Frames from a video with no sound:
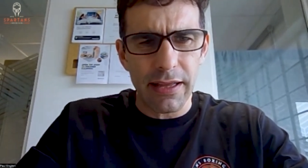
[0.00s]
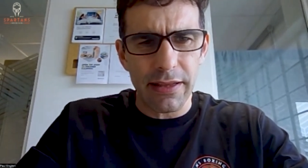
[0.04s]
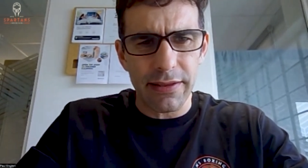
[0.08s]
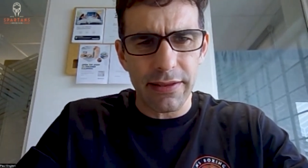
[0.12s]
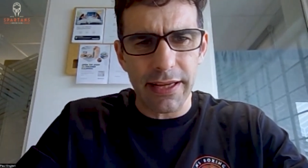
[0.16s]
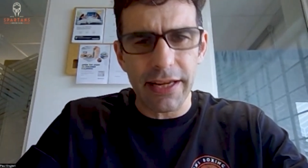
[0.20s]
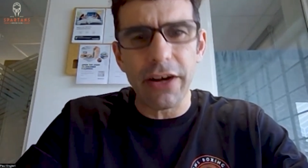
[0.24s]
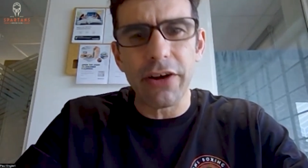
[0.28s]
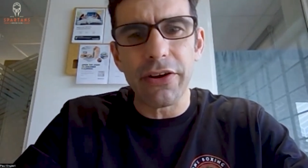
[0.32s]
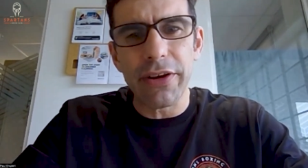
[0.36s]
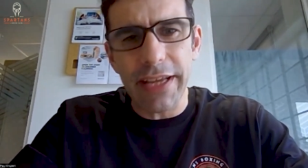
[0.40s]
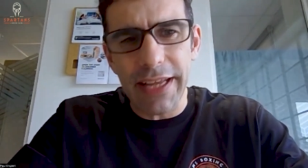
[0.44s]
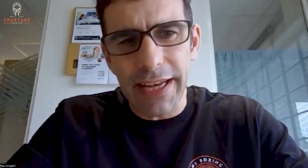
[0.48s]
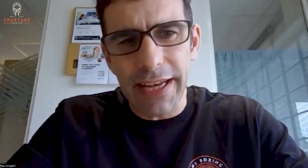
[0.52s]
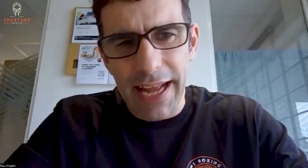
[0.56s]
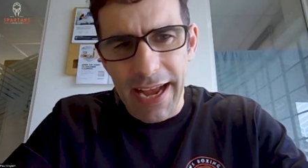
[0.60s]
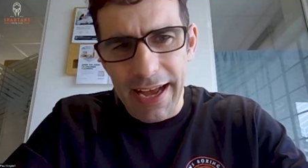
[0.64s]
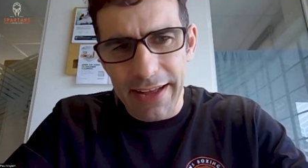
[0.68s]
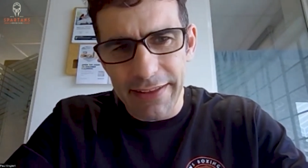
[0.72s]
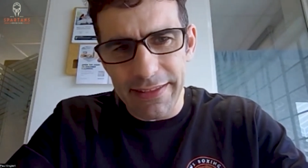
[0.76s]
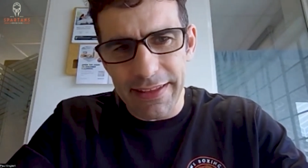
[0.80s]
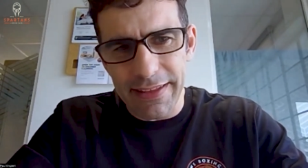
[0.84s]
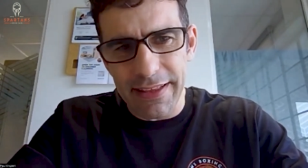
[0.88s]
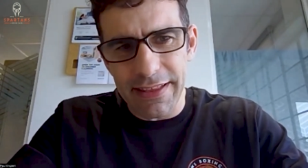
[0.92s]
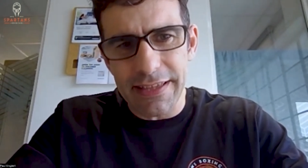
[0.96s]
They don't get
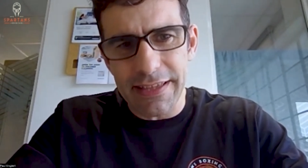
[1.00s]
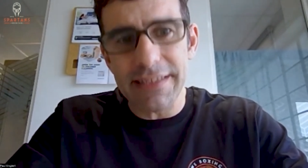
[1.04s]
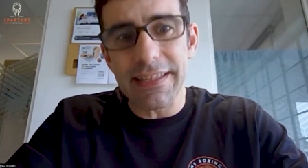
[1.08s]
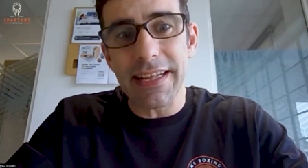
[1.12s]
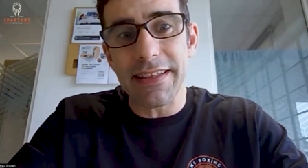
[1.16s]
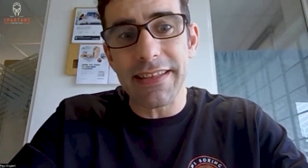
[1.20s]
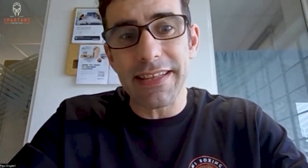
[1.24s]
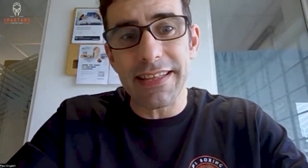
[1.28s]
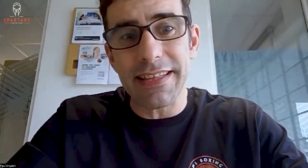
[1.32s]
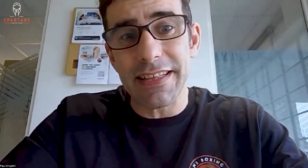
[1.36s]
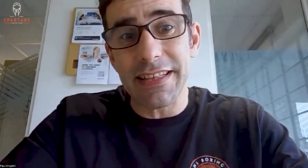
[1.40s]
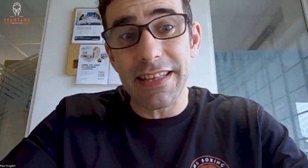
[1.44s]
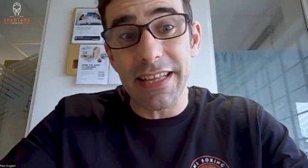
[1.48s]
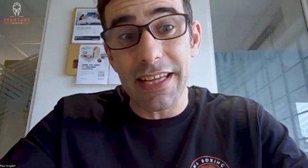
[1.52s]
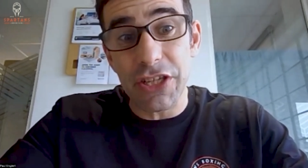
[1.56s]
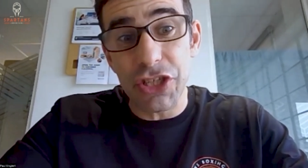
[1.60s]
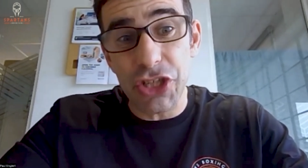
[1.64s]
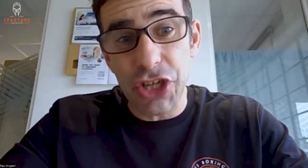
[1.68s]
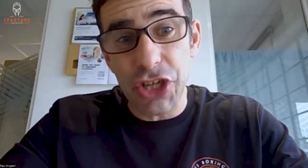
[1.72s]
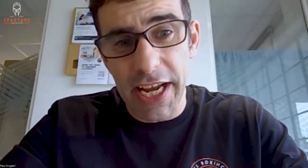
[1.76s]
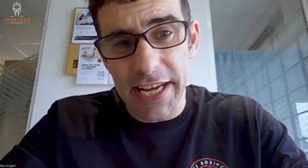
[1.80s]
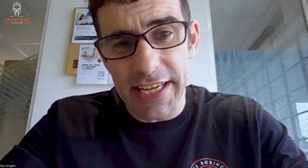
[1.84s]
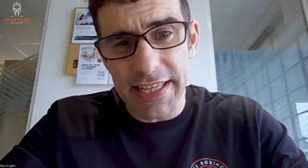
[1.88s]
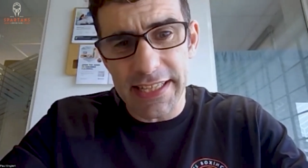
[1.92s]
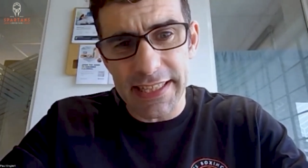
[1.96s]
out there. There's nothing that they're
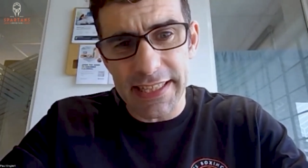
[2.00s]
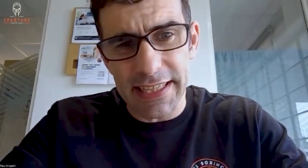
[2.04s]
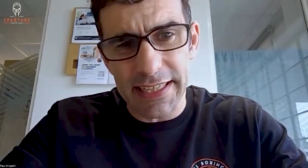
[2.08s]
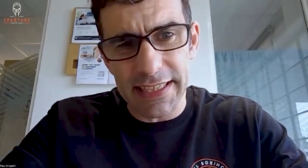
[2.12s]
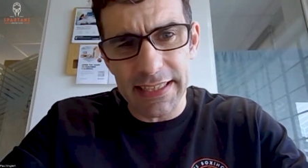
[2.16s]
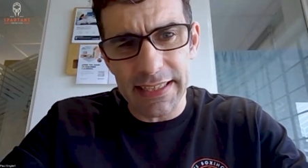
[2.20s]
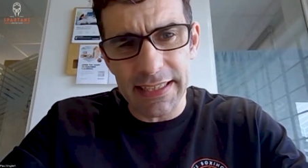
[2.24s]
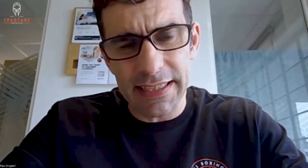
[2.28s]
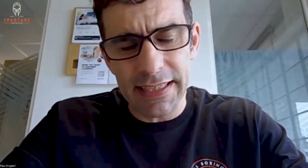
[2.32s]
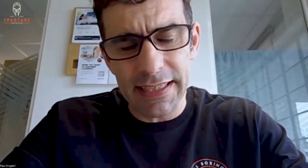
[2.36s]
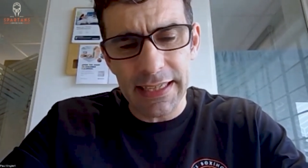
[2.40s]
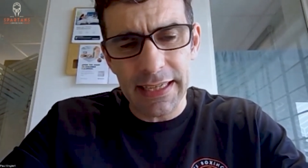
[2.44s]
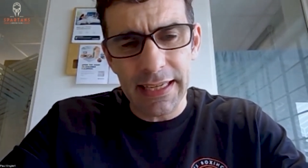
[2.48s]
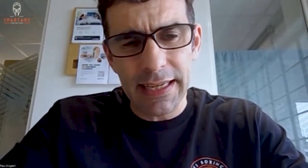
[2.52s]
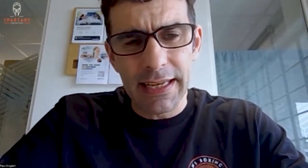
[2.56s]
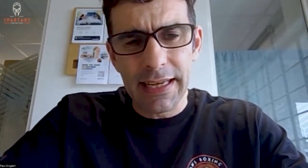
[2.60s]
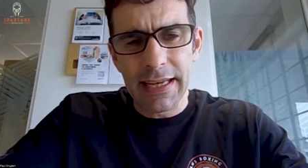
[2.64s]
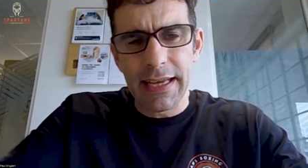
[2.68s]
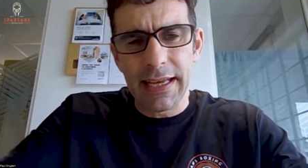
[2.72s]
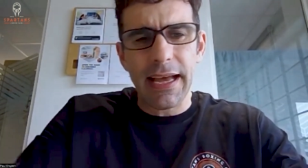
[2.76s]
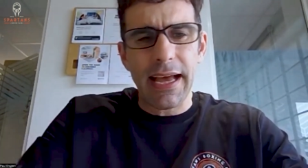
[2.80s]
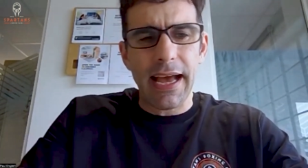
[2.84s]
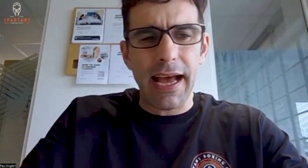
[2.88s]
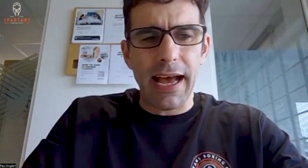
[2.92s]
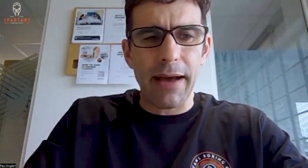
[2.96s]
chasing
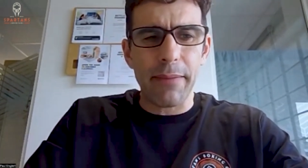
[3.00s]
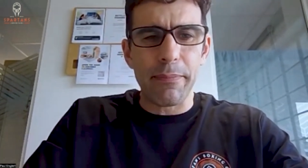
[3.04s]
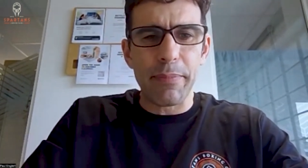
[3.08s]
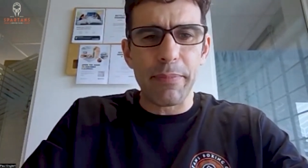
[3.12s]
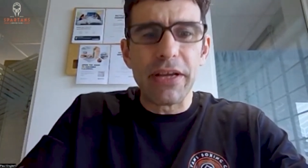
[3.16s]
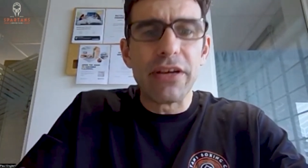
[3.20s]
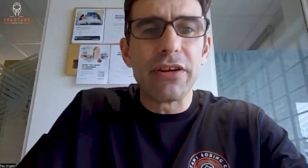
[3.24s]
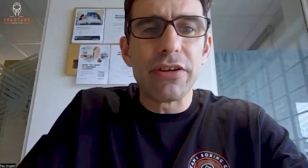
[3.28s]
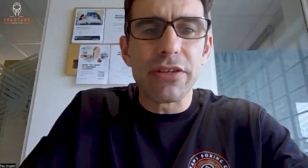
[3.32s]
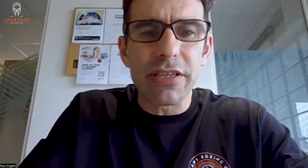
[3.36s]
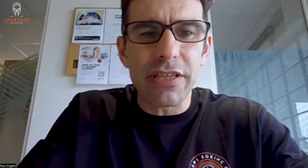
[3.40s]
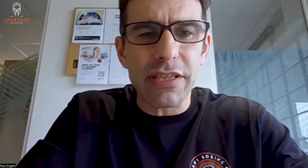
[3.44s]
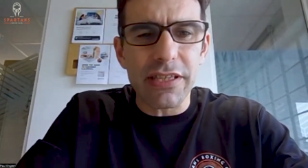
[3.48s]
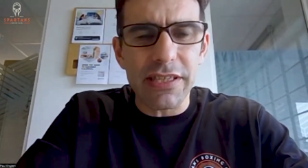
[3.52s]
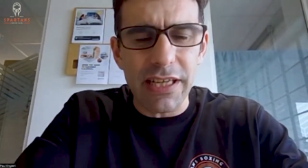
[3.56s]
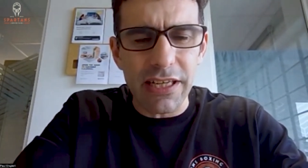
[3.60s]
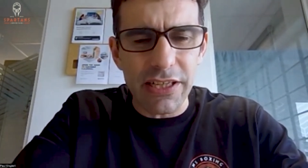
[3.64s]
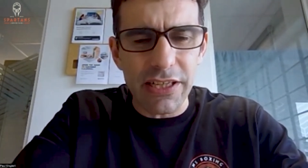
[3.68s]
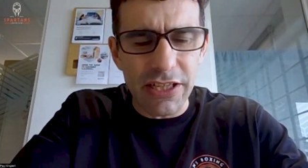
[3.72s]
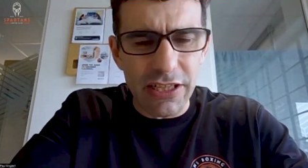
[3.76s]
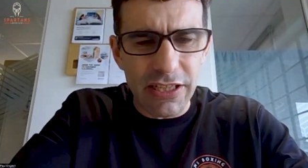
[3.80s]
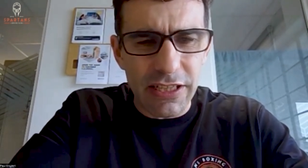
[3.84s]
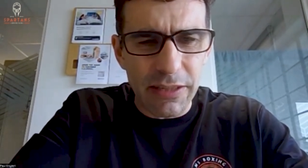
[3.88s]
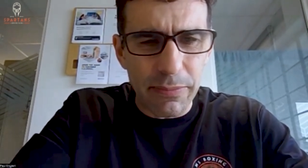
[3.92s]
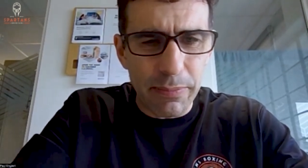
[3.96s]
because it's
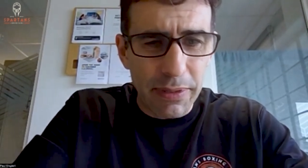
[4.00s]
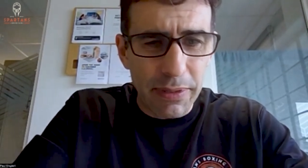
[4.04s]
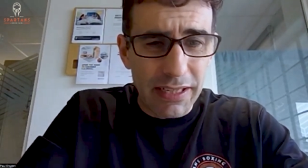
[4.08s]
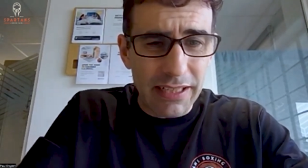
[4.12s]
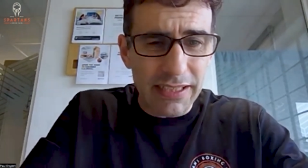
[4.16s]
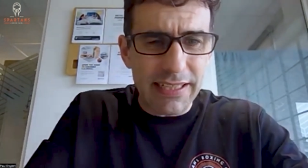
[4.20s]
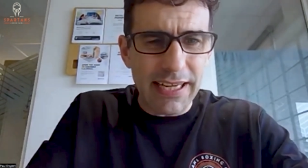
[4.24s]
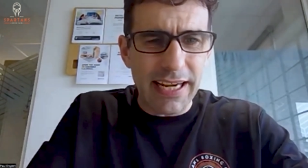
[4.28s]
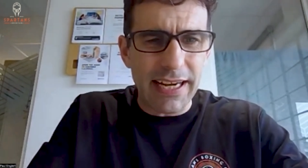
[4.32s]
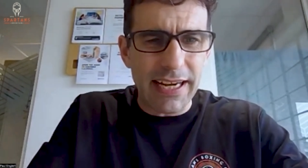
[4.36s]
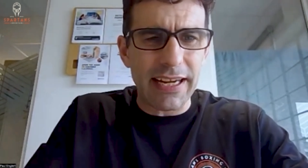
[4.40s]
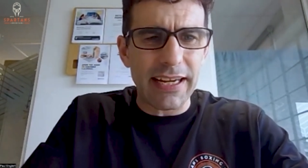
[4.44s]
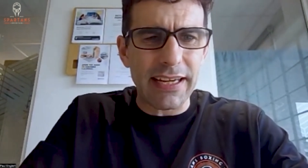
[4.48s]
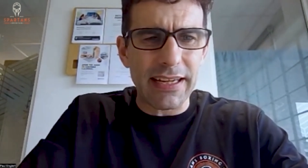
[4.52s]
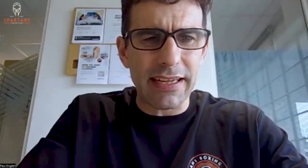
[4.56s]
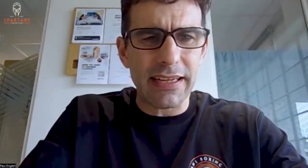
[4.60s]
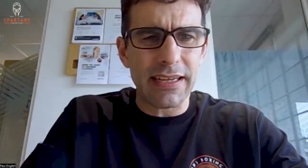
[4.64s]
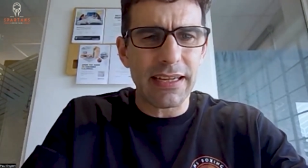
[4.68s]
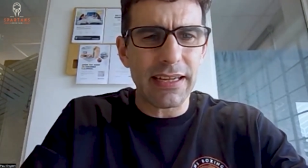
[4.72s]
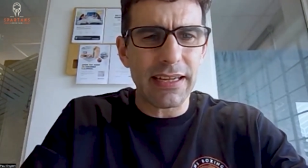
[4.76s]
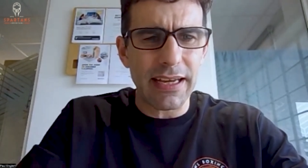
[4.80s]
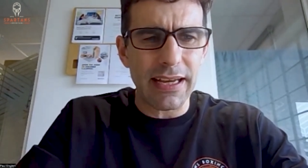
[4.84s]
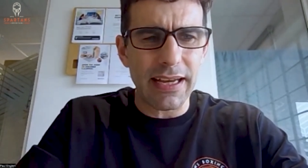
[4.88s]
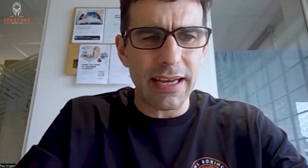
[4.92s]
such a debilitating